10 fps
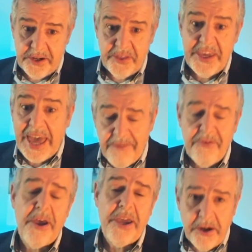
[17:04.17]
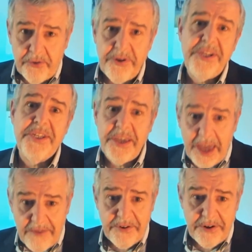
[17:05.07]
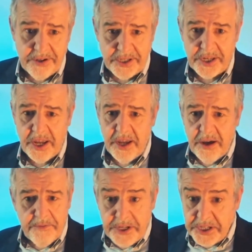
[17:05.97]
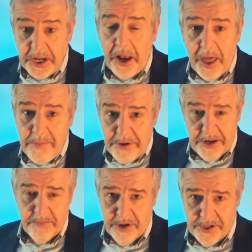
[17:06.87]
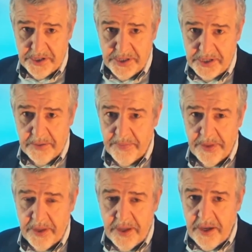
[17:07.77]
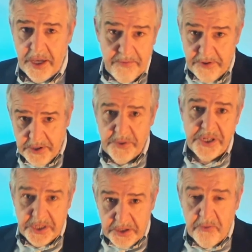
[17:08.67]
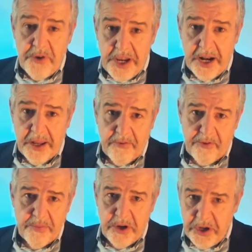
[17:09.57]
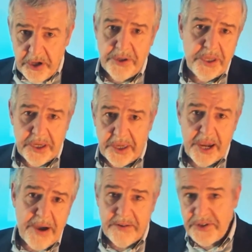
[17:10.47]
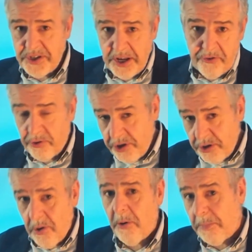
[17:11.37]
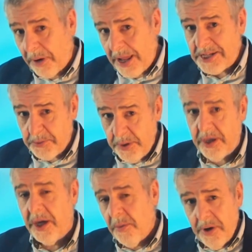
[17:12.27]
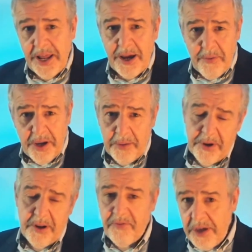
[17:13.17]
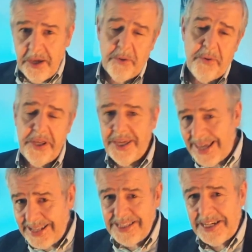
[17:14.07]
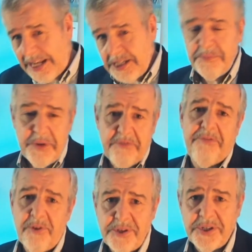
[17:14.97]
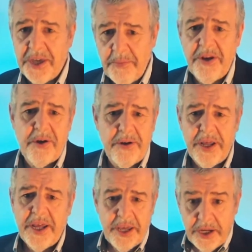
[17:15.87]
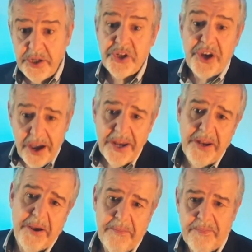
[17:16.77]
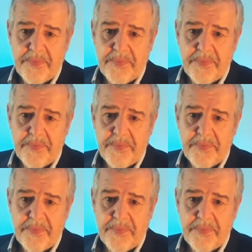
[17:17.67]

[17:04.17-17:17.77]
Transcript: that are the ever-increasing evidence of this climate emergency. Even as we're still reeling from the news that came out of Central Europe last week, we're now hearing of equally cataclysmic floods going on in China.